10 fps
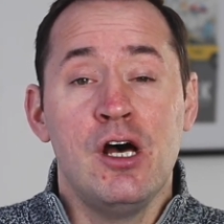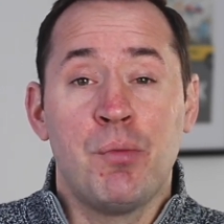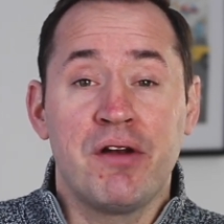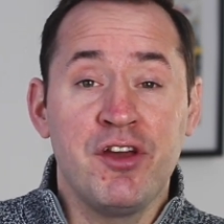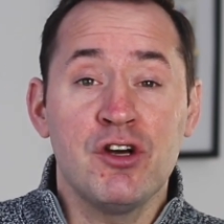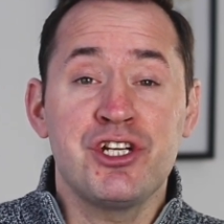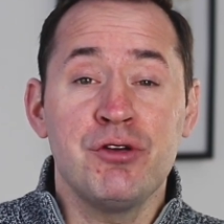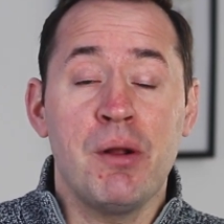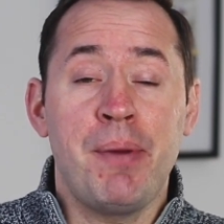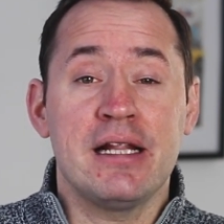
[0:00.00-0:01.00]
But if you're
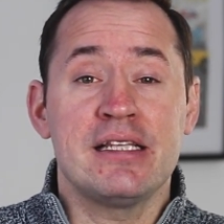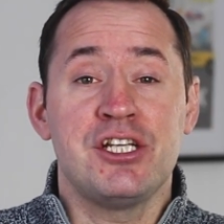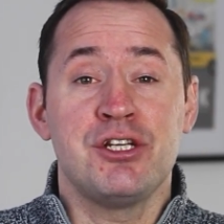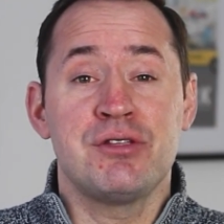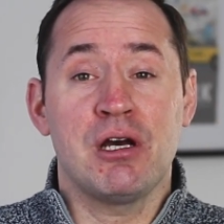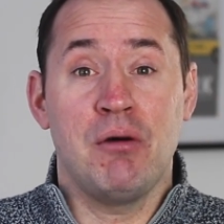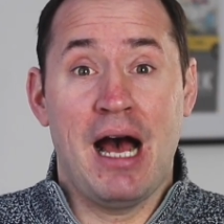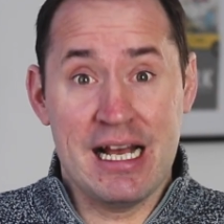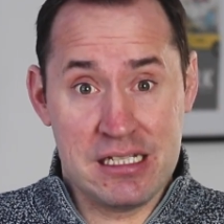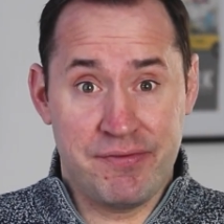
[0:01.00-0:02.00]
shooting a penalty shootout
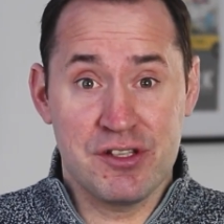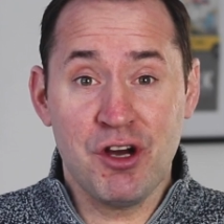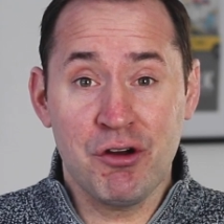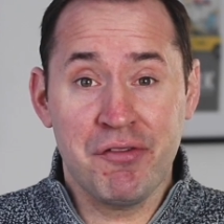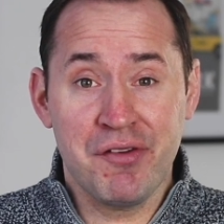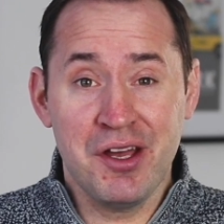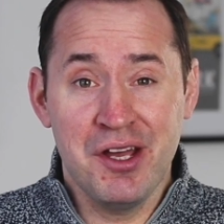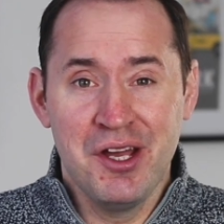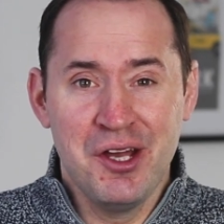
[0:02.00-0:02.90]
as a photographer,